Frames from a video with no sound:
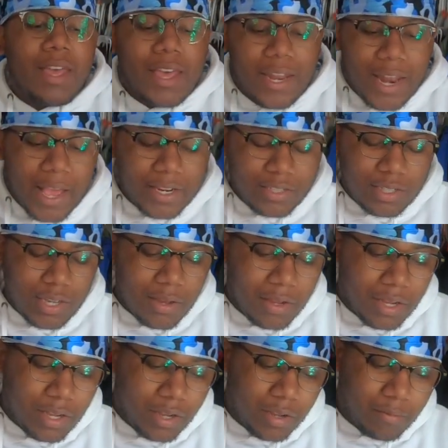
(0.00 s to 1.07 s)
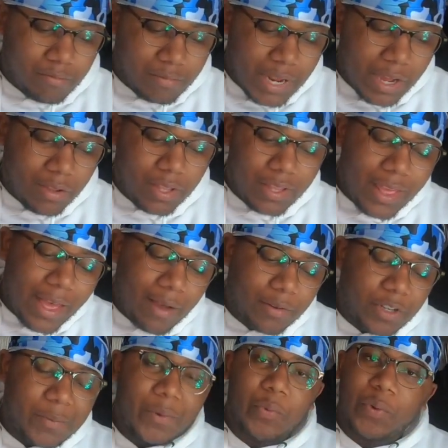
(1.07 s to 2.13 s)
And actually, not only that, I'm
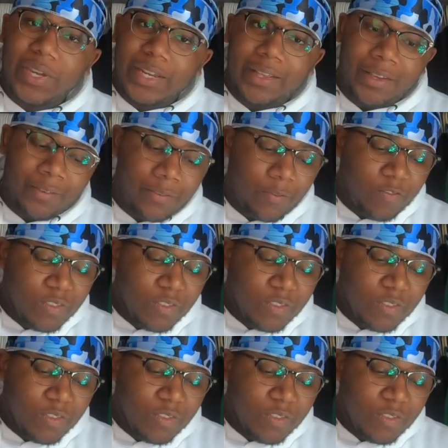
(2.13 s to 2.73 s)
gonna be reading